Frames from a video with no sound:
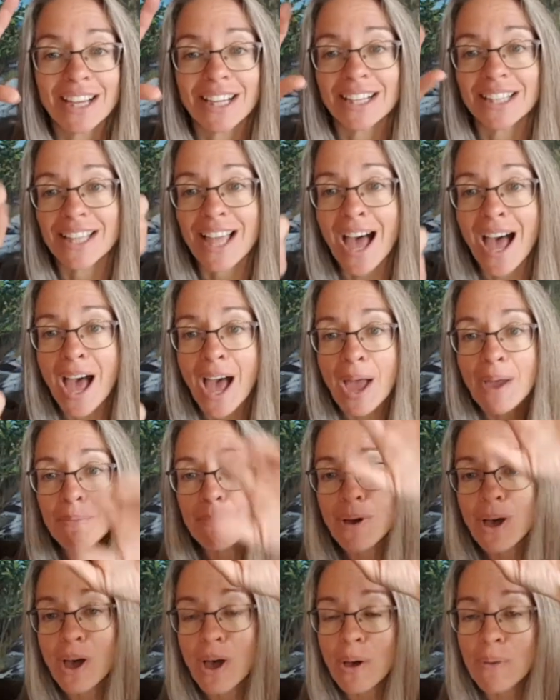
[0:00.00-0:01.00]

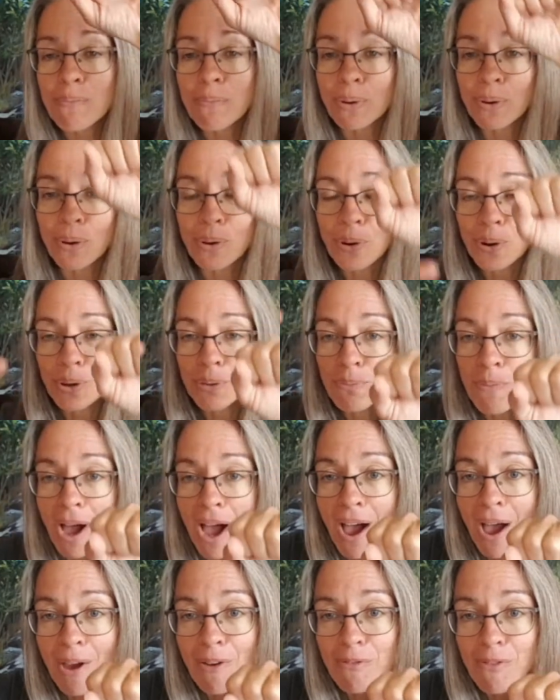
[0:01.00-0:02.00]
climb aboard
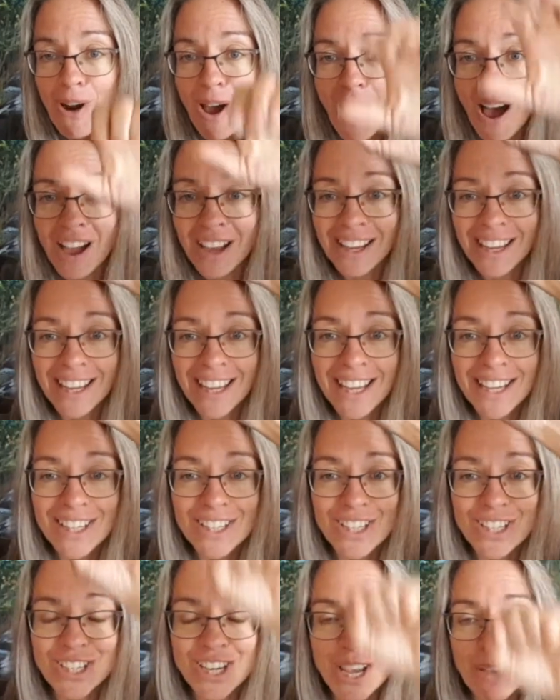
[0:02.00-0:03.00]
my
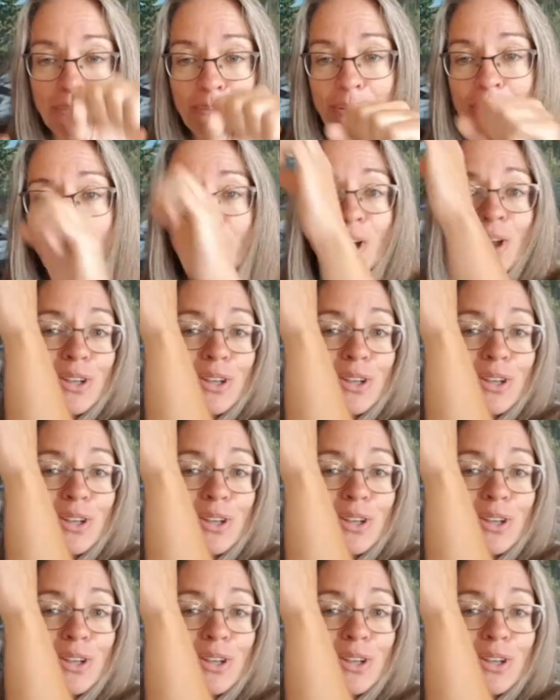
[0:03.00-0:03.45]
rocket ship.